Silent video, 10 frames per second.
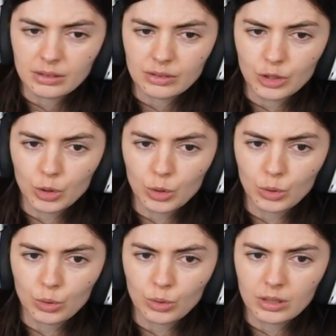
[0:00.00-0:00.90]

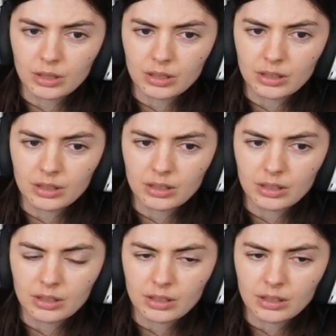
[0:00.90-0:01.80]
Dude,
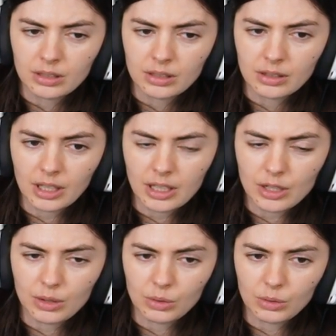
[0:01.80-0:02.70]

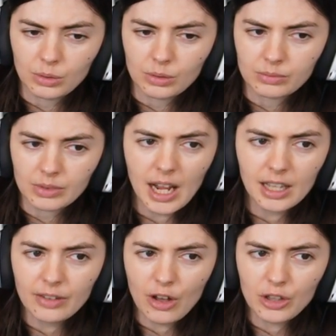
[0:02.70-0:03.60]
that's a cool. I
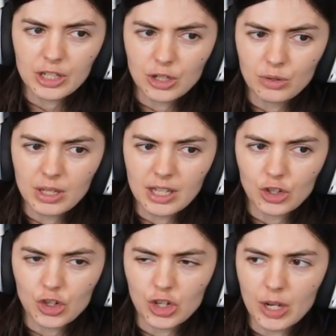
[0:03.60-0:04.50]
love all these unique
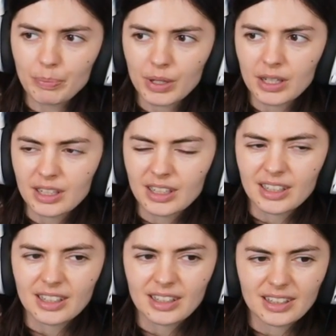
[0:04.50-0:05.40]
ship
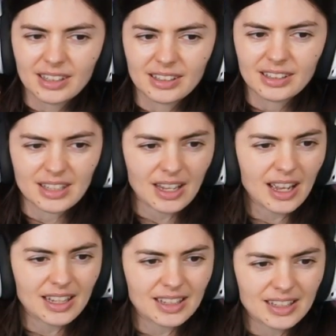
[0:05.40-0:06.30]

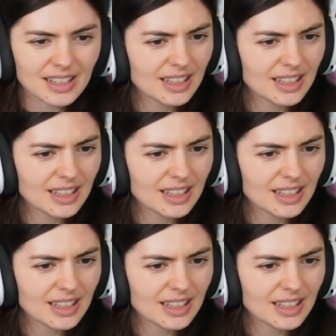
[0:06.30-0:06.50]
designs.